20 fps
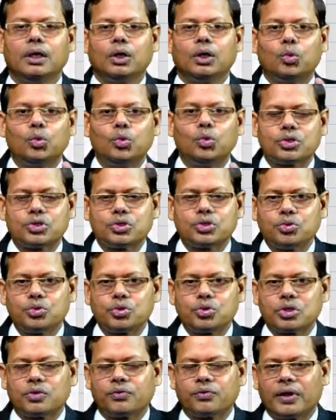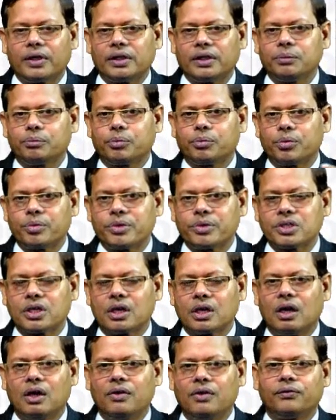goods used for the provision
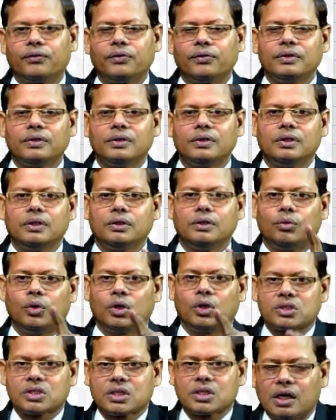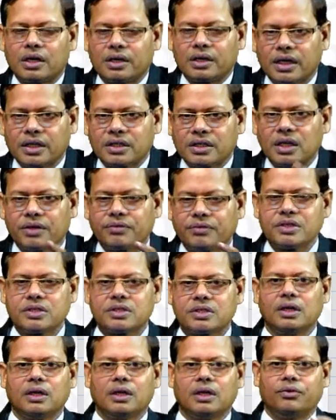of works contract service,
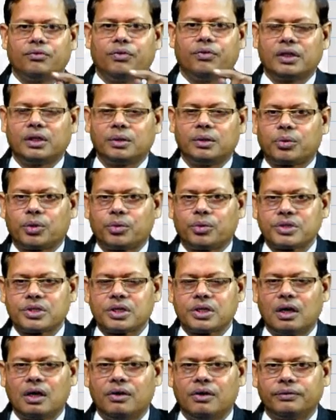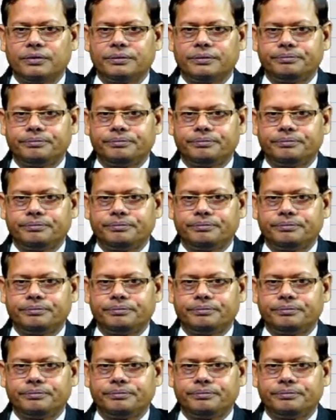for the provision of